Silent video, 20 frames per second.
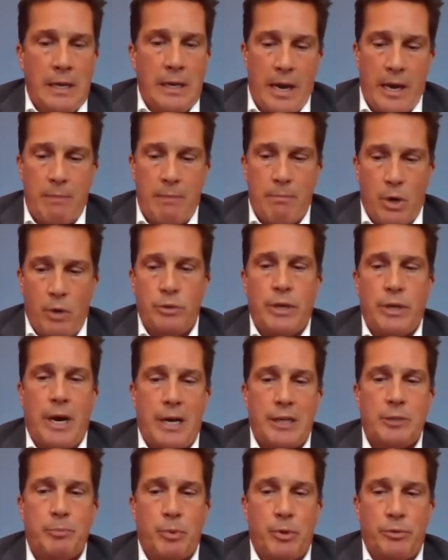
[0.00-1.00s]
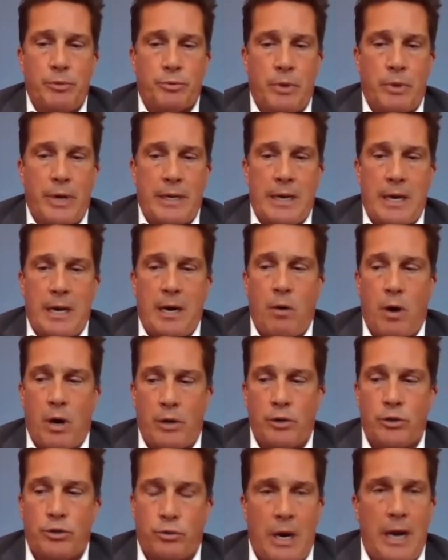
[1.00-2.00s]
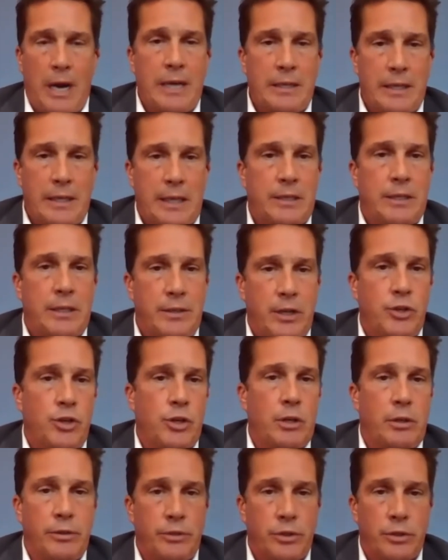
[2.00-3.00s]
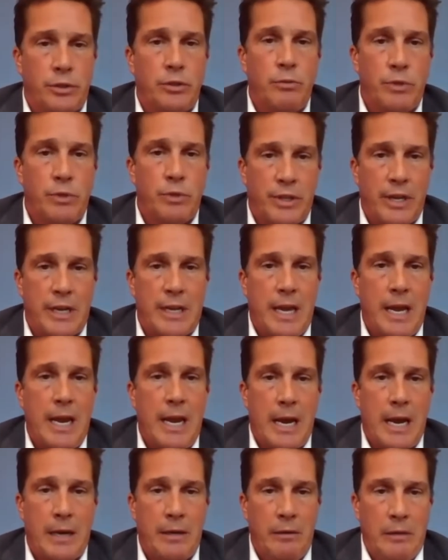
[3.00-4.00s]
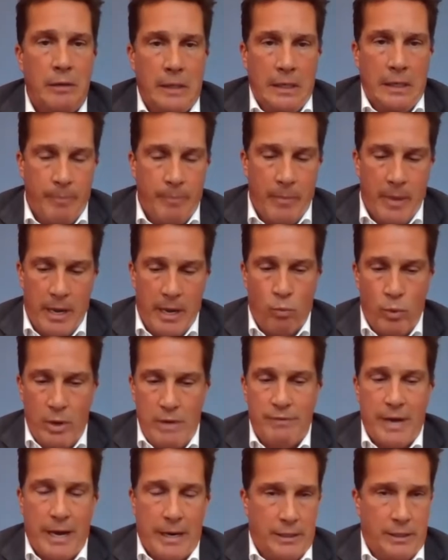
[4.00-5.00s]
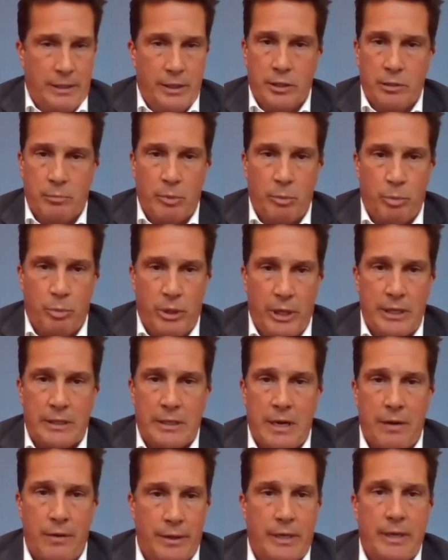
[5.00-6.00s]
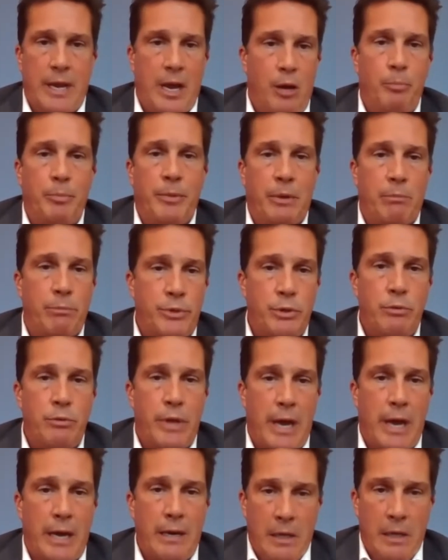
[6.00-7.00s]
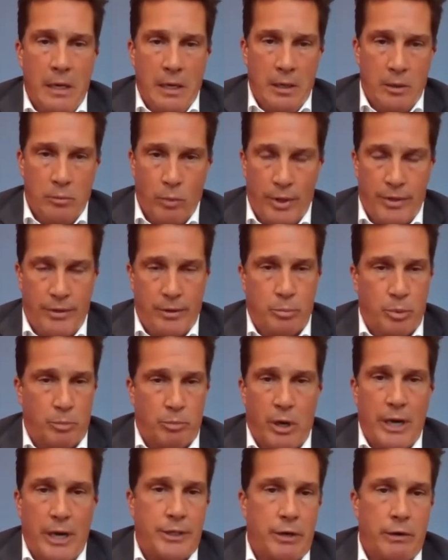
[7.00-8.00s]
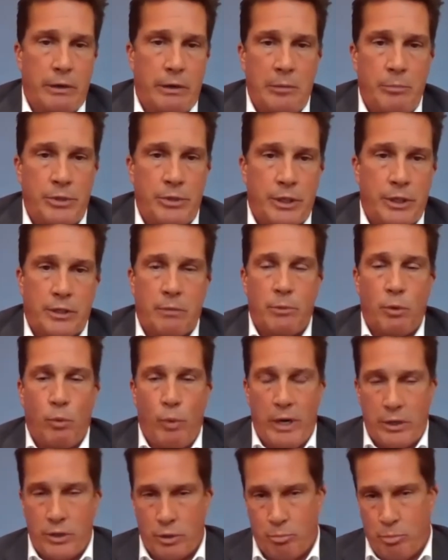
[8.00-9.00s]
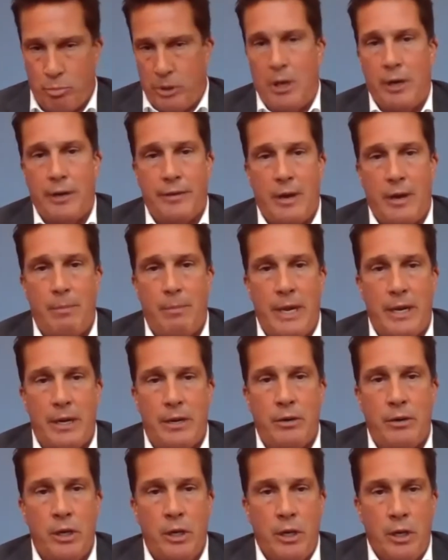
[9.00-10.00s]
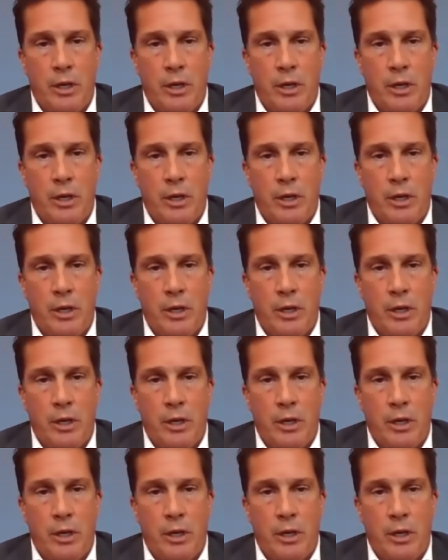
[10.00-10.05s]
And most hospitals right now are trying to get to digital as soon as they can. And we've got a system in place now that can help them do that with a proprietary LIMS system that we can just plug them in